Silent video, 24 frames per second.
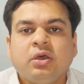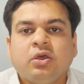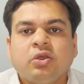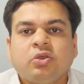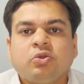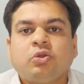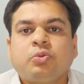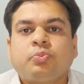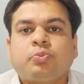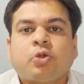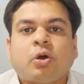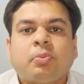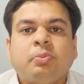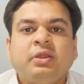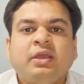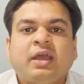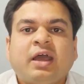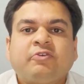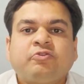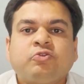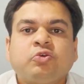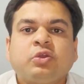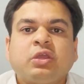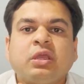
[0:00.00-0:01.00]
you would probably
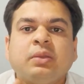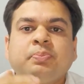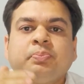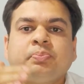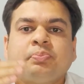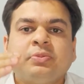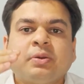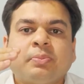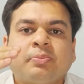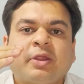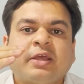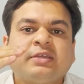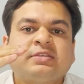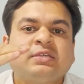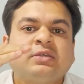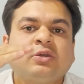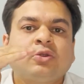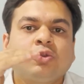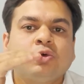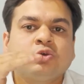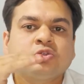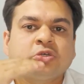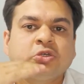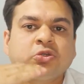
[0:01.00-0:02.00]
have to keep the
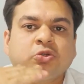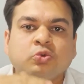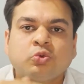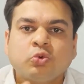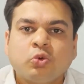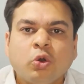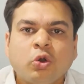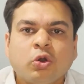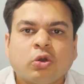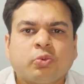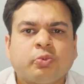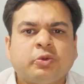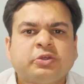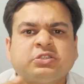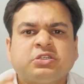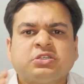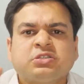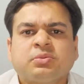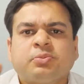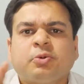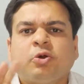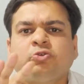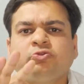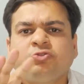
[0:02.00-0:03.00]
pricing closer to Coke, which
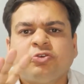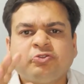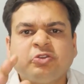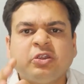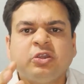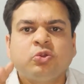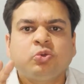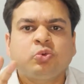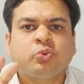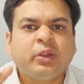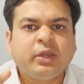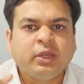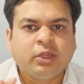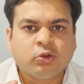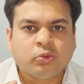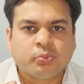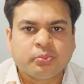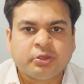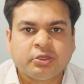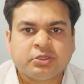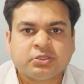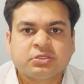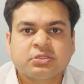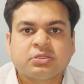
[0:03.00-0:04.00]
is about 15 to 20
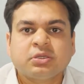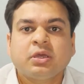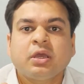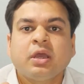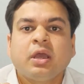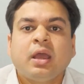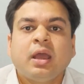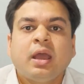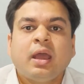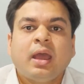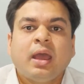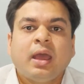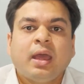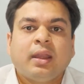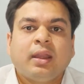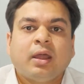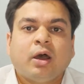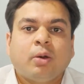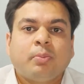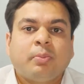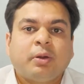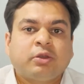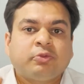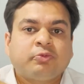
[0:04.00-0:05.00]
rupees.
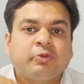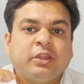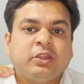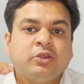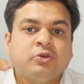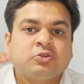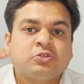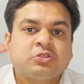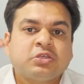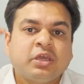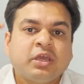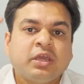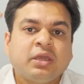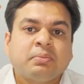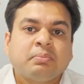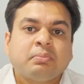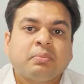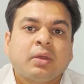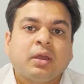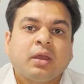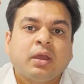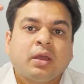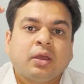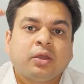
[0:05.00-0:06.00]
Now but when you
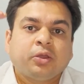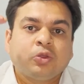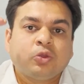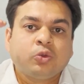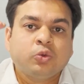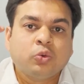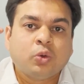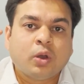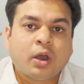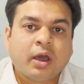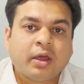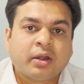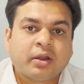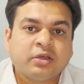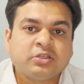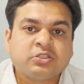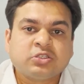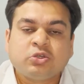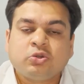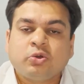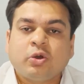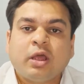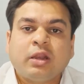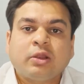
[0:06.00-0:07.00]
say you are a
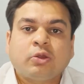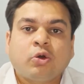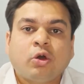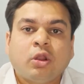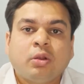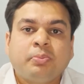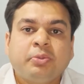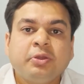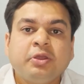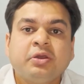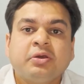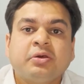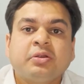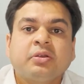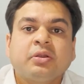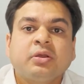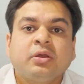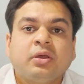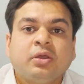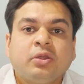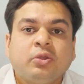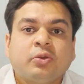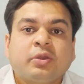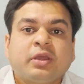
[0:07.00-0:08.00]
zero alcohol
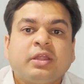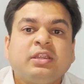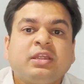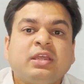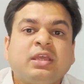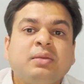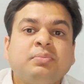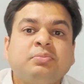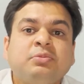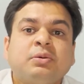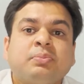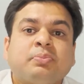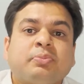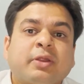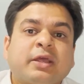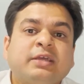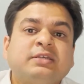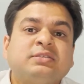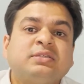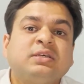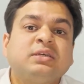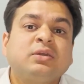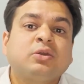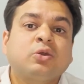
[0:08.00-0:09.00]
beer, you can keep the
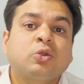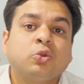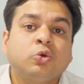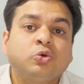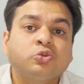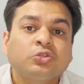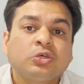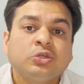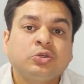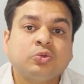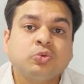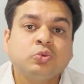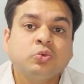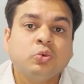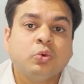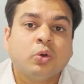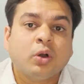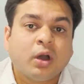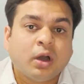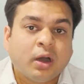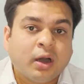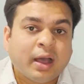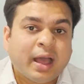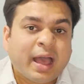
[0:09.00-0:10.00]
pricing closer to
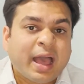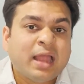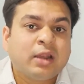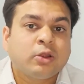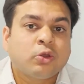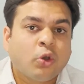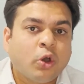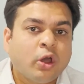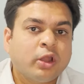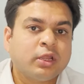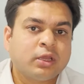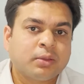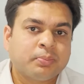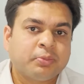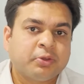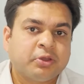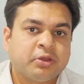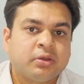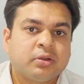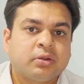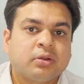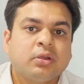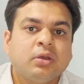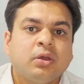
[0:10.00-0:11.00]
an alcoholic
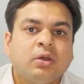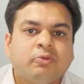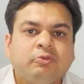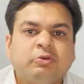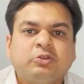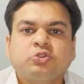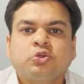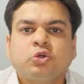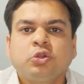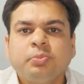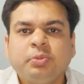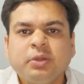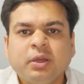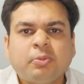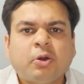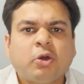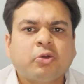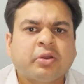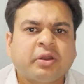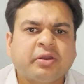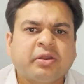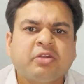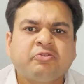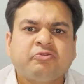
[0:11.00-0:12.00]
beer, which could be
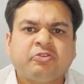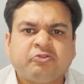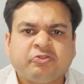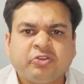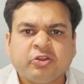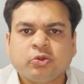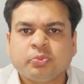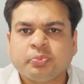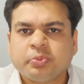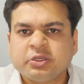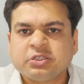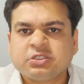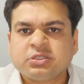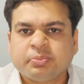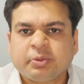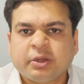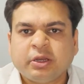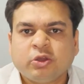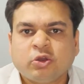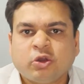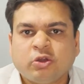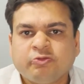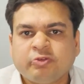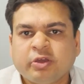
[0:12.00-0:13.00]
about 150 rupees
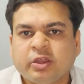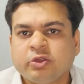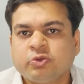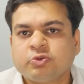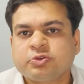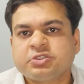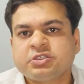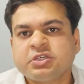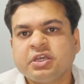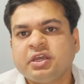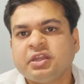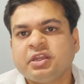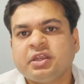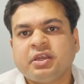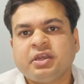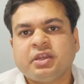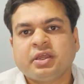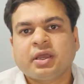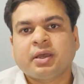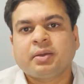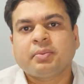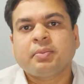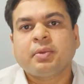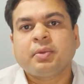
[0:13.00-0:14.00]
depending on where you stay in India.